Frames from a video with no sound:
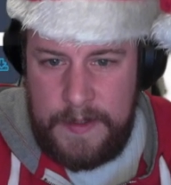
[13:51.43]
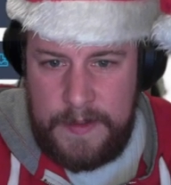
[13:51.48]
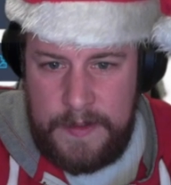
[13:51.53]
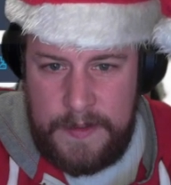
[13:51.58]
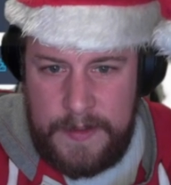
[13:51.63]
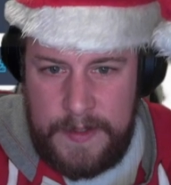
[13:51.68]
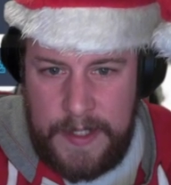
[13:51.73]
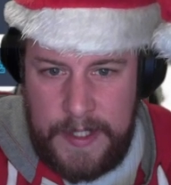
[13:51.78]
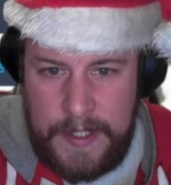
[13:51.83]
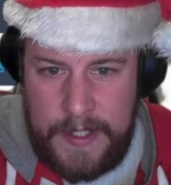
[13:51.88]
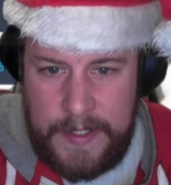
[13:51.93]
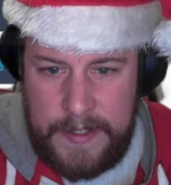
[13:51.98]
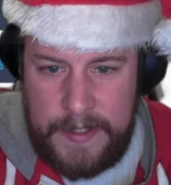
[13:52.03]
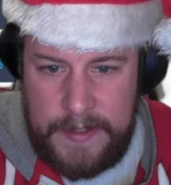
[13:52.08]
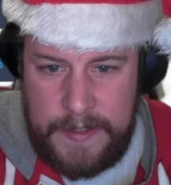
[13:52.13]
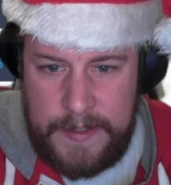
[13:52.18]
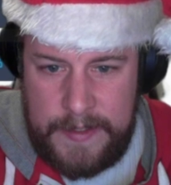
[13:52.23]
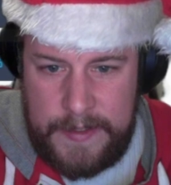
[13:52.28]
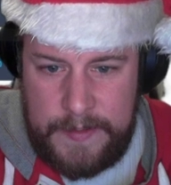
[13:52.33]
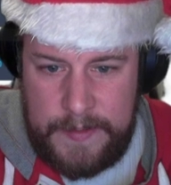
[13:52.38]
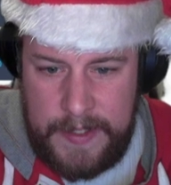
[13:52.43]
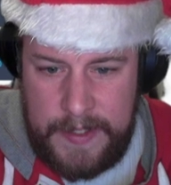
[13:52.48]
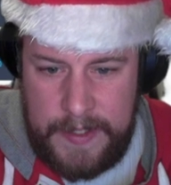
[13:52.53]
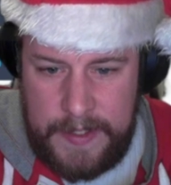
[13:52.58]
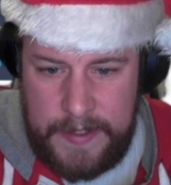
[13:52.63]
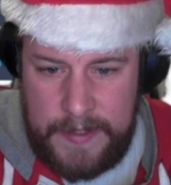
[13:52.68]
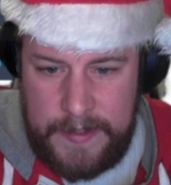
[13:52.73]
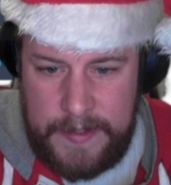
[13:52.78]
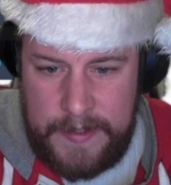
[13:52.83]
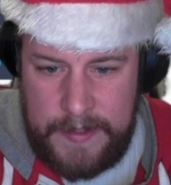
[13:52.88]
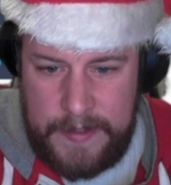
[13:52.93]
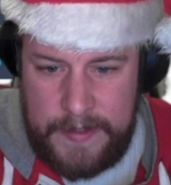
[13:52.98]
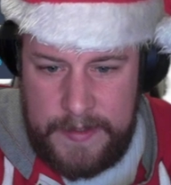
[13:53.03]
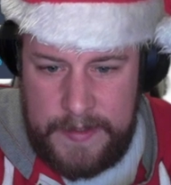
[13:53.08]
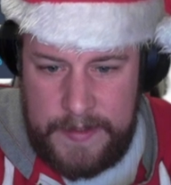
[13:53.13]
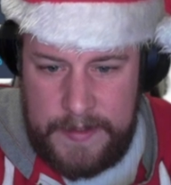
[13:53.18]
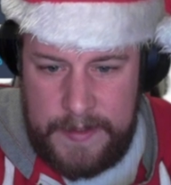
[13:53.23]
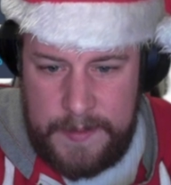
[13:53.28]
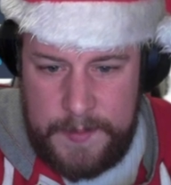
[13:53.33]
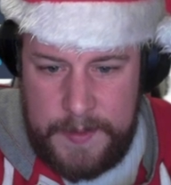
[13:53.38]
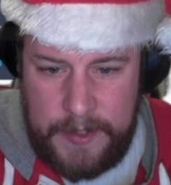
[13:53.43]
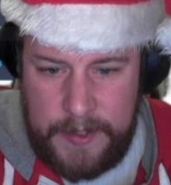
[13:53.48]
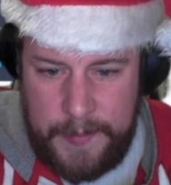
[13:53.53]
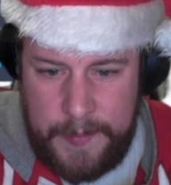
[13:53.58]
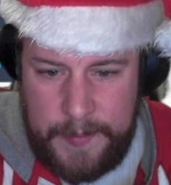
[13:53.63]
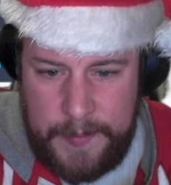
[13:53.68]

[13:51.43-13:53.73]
And this one is subscriber